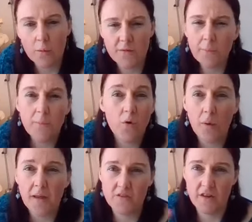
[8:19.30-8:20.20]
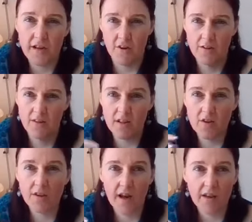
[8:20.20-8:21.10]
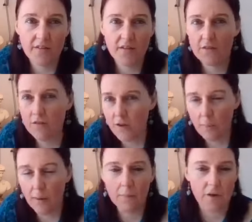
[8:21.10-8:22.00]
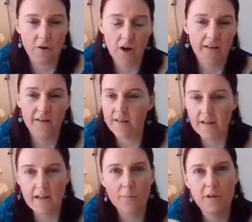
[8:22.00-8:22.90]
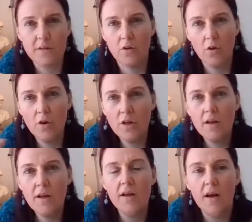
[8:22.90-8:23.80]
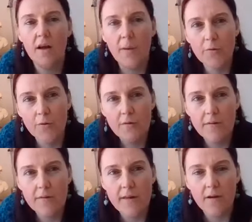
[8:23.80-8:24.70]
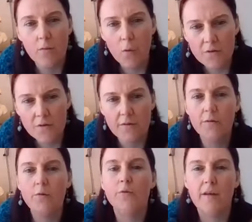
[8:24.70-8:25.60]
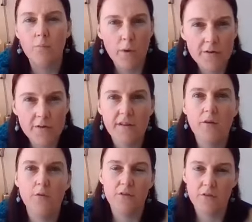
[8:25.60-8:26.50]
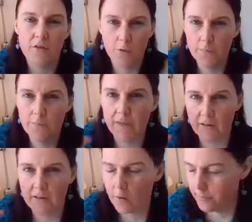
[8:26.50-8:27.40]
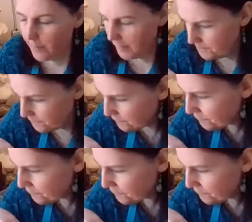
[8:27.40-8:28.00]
simple questionnaire that you could ask your mum, your granddad, anybody at all about what's their full name, where did they go to school, that sort of thing.